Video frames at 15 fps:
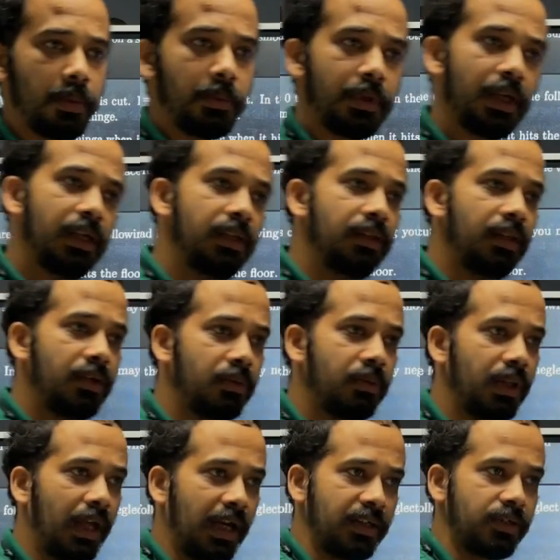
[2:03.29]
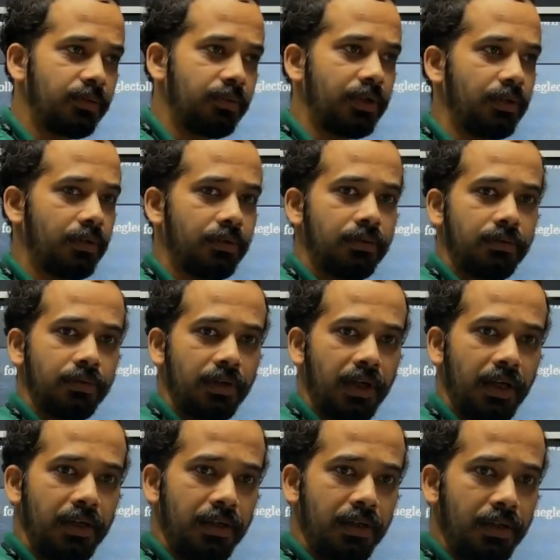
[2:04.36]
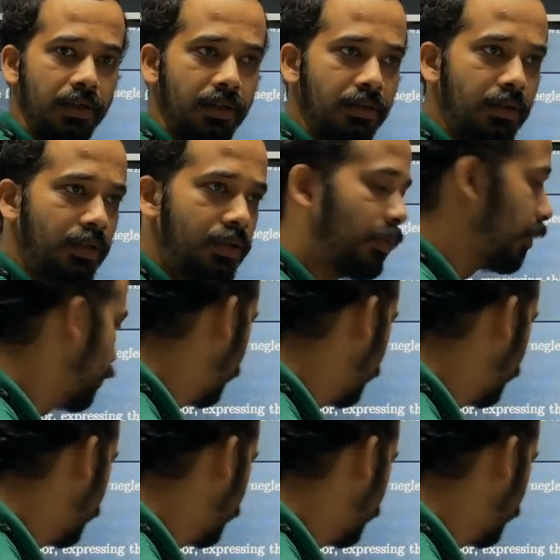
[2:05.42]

Okay, in that one last video. Okay, this video.